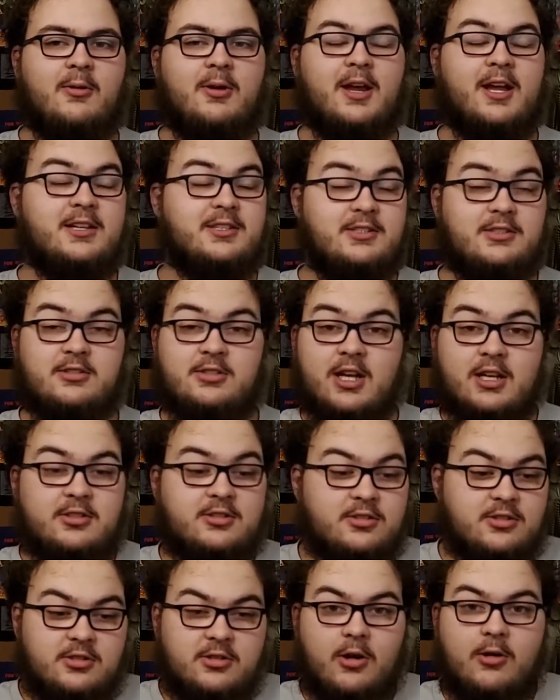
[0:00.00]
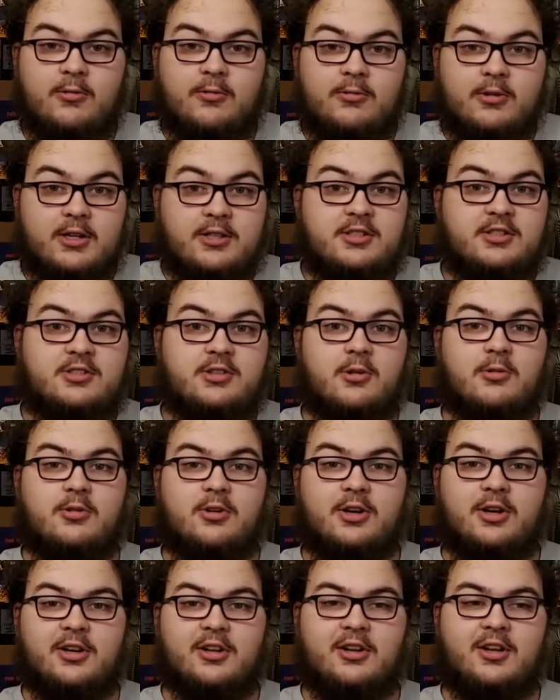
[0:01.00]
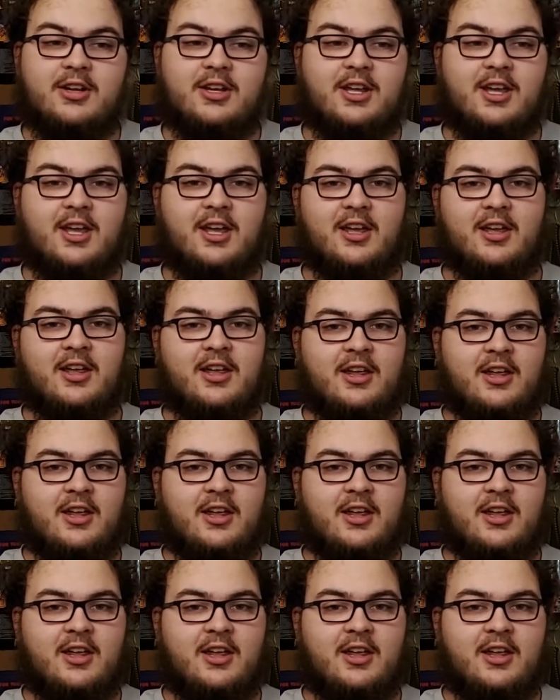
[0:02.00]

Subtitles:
it's so good looking.